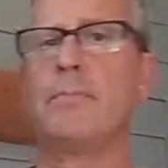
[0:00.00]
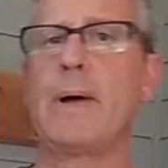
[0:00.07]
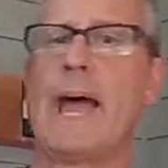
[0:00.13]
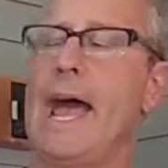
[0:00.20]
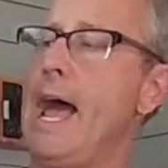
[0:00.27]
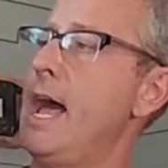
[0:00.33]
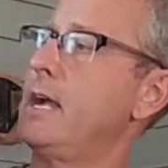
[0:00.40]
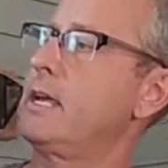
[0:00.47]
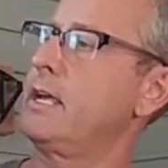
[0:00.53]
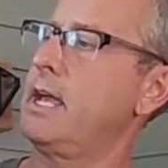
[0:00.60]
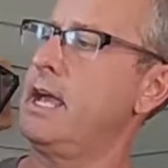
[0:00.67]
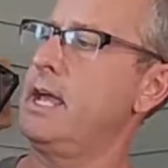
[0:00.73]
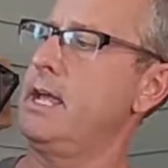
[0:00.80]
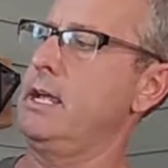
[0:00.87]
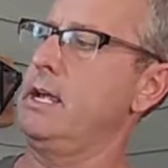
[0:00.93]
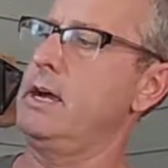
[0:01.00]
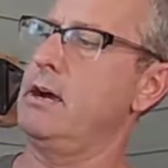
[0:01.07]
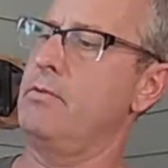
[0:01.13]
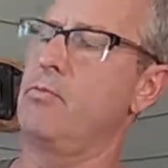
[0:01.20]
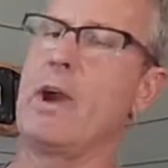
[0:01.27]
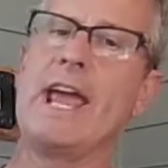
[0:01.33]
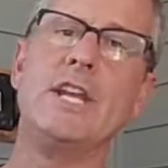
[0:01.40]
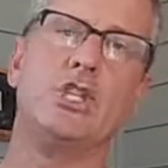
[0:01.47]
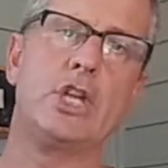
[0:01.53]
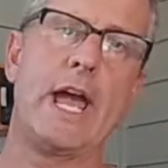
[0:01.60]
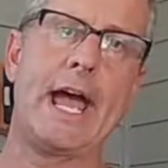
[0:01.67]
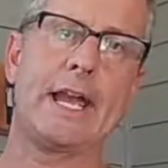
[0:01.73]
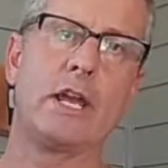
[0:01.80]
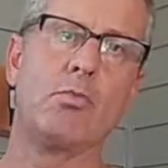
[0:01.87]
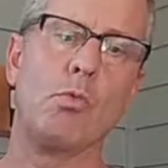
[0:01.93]
to pack a rain
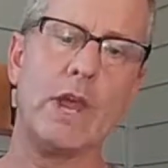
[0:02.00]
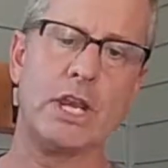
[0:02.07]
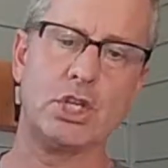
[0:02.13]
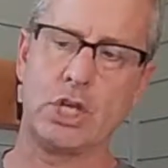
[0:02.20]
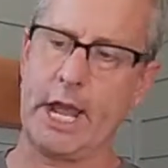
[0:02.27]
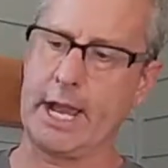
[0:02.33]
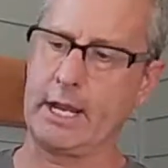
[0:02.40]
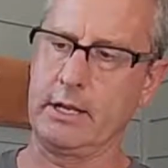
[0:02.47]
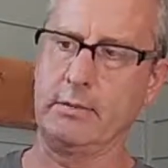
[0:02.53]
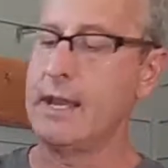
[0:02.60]
jacket, wind jacket.